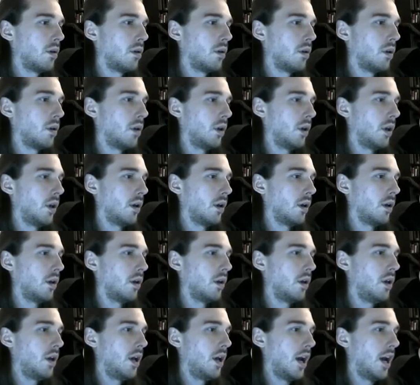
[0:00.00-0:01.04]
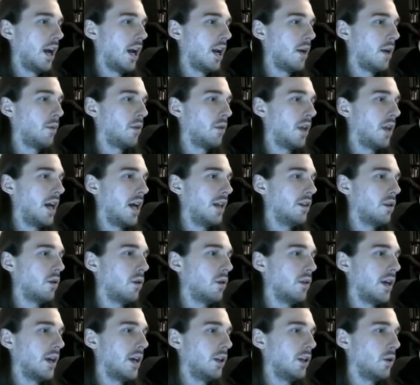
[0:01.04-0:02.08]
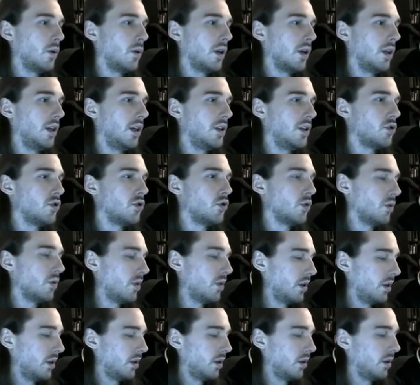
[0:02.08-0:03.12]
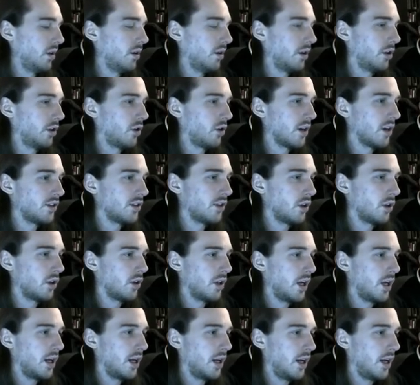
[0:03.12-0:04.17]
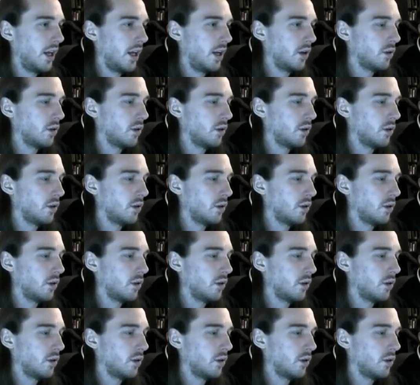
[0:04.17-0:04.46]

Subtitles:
Yeah. And I'm glad though that you at least drew the cross guard at an angle.